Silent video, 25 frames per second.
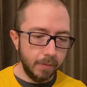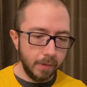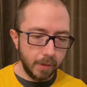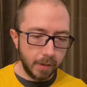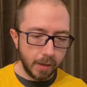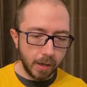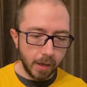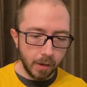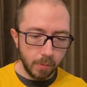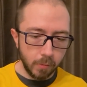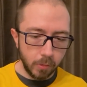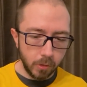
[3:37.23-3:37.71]

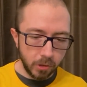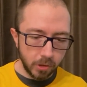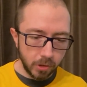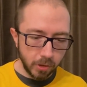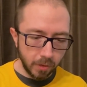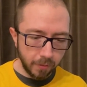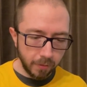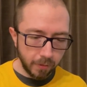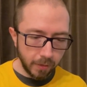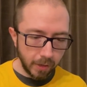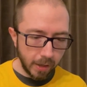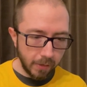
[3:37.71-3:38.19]
karamucho
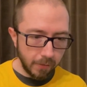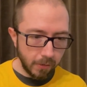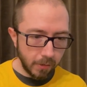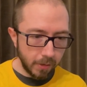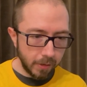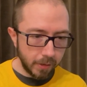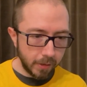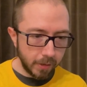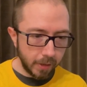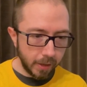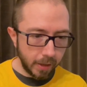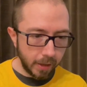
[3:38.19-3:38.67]

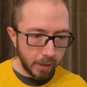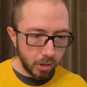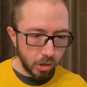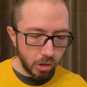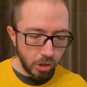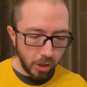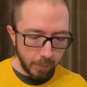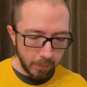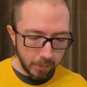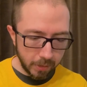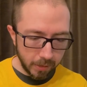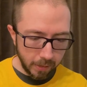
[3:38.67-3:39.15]
flavor uh,
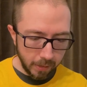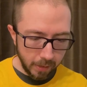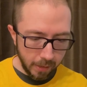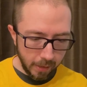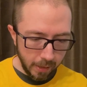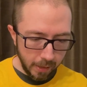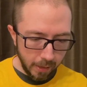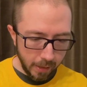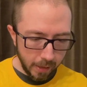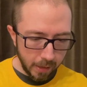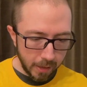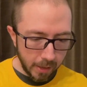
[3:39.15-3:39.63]
chips.
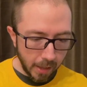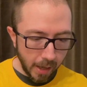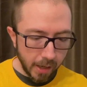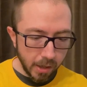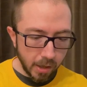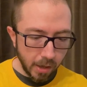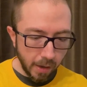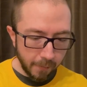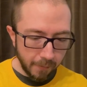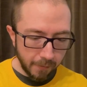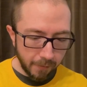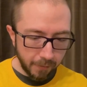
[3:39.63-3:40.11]
Yum
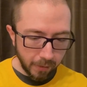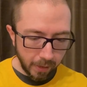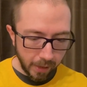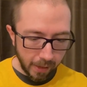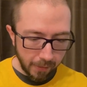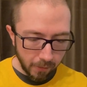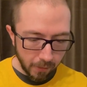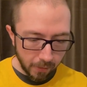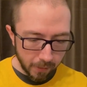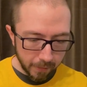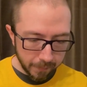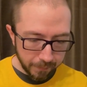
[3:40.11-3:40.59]
yum
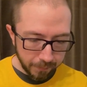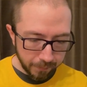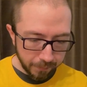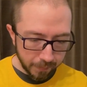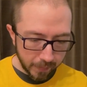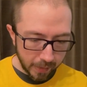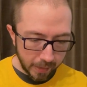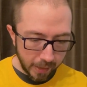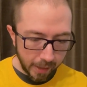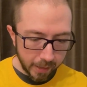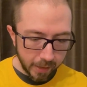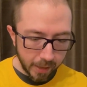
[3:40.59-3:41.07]
flavor,
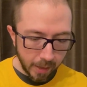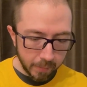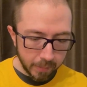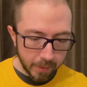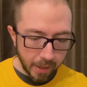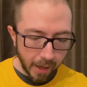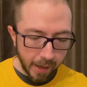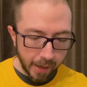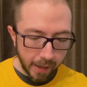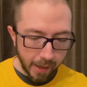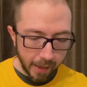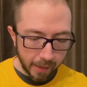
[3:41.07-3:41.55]
yum yum
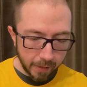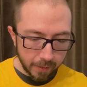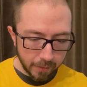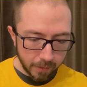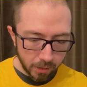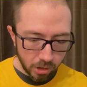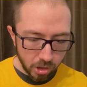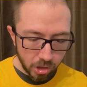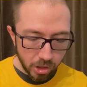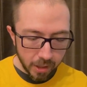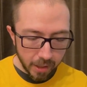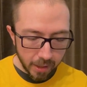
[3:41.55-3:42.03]
dare
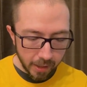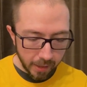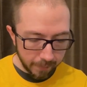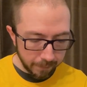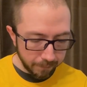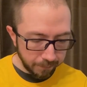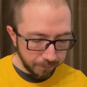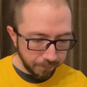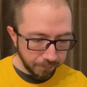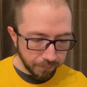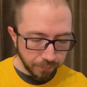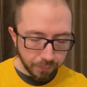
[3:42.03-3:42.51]
chicken.
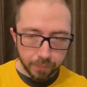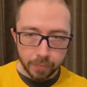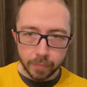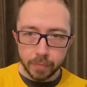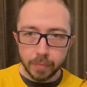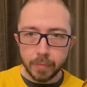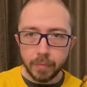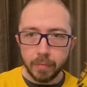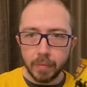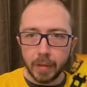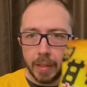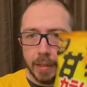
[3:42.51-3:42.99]

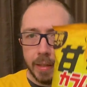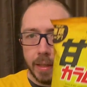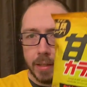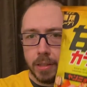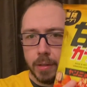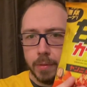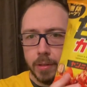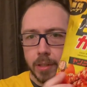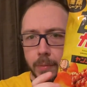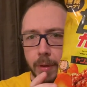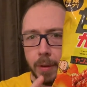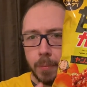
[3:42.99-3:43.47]
That
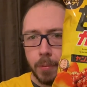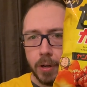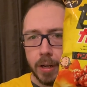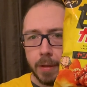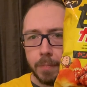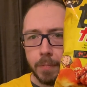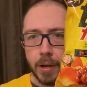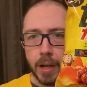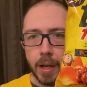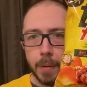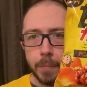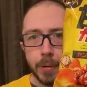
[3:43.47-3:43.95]
seems to be pretty
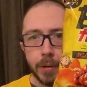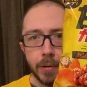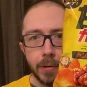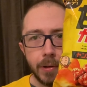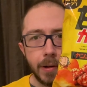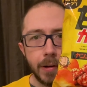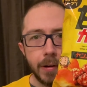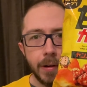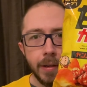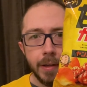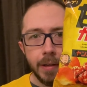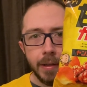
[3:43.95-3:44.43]

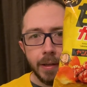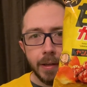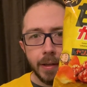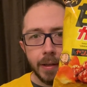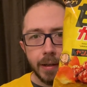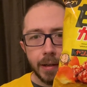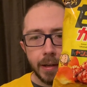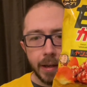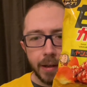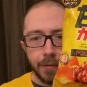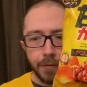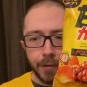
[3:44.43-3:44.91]
popular.
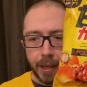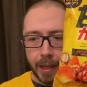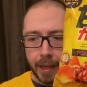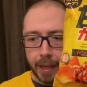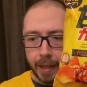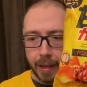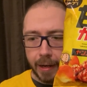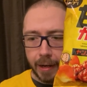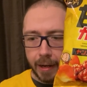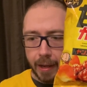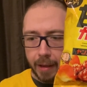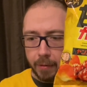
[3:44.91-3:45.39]
I've
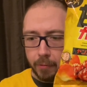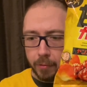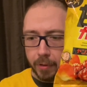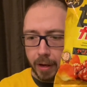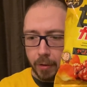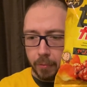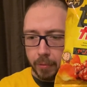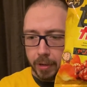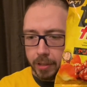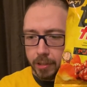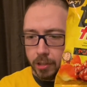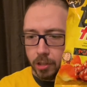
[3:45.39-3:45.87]
had, I, when I
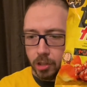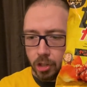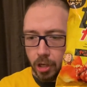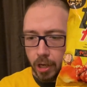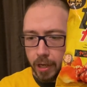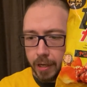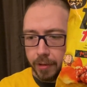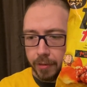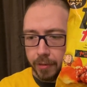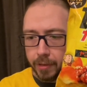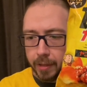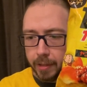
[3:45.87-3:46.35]
went to
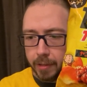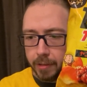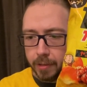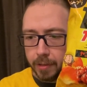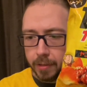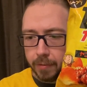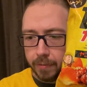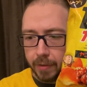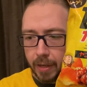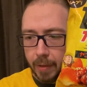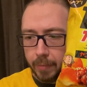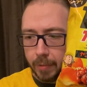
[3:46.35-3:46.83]
Jonathan's
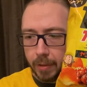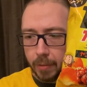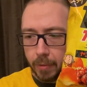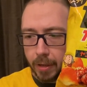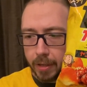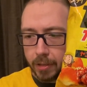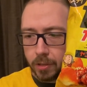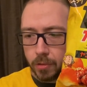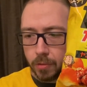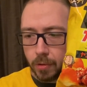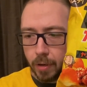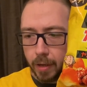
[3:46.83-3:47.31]
family
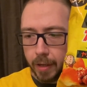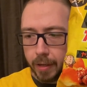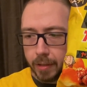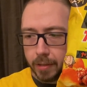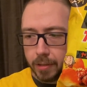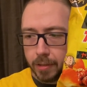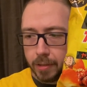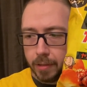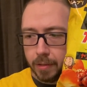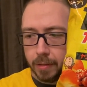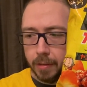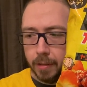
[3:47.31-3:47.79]

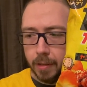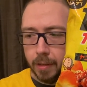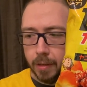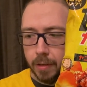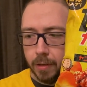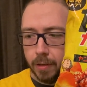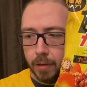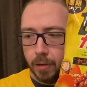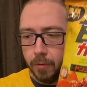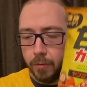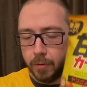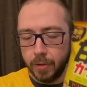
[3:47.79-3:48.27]
restaurant
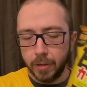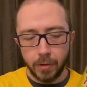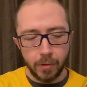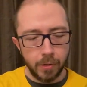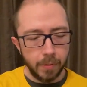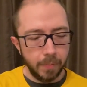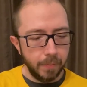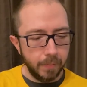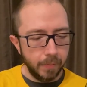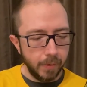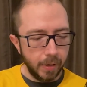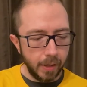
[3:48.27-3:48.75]
over near the
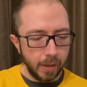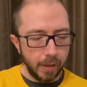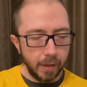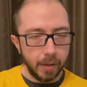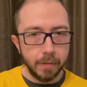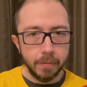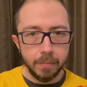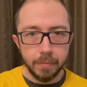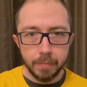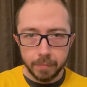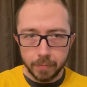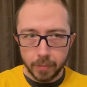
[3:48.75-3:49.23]
uh,
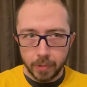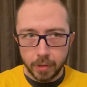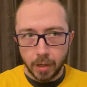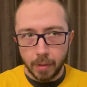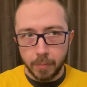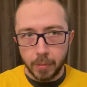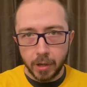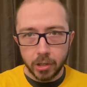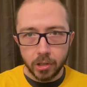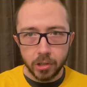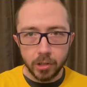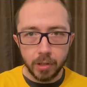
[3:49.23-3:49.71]

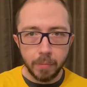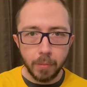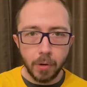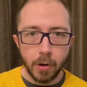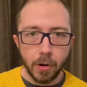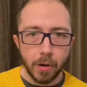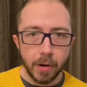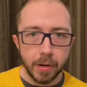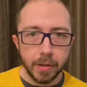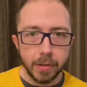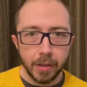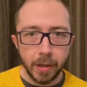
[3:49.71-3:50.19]
Yamashita
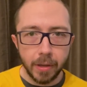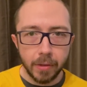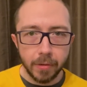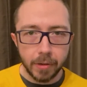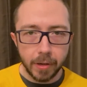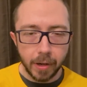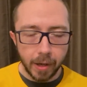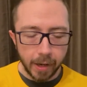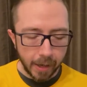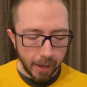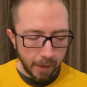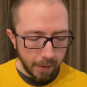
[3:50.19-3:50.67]
Park the other
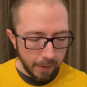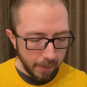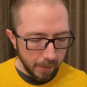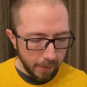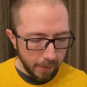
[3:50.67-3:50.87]
night,